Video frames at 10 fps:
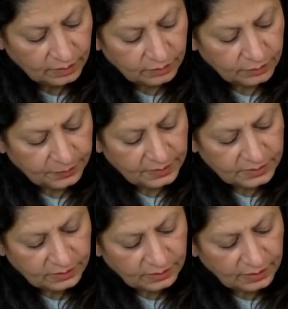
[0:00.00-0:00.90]
Your
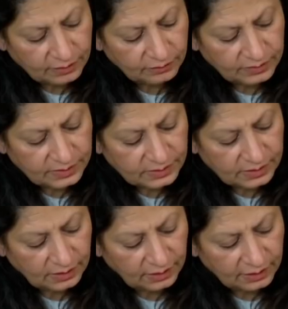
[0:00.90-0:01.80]
person, like, you know, he's
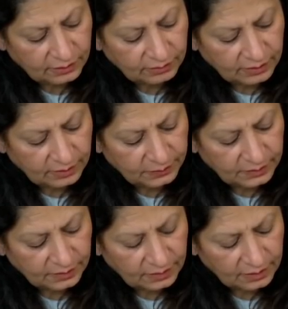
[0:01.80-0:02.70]
still, like, you know, really
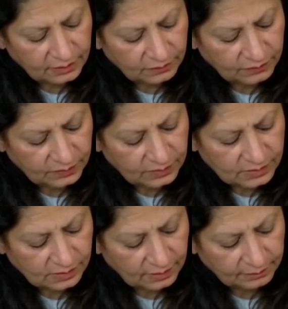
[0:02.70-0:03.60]
being negative at this
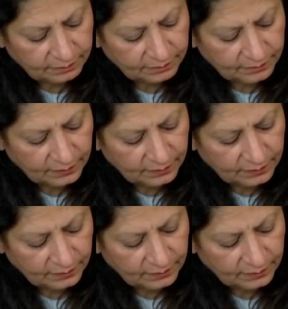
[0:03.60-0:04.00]
time.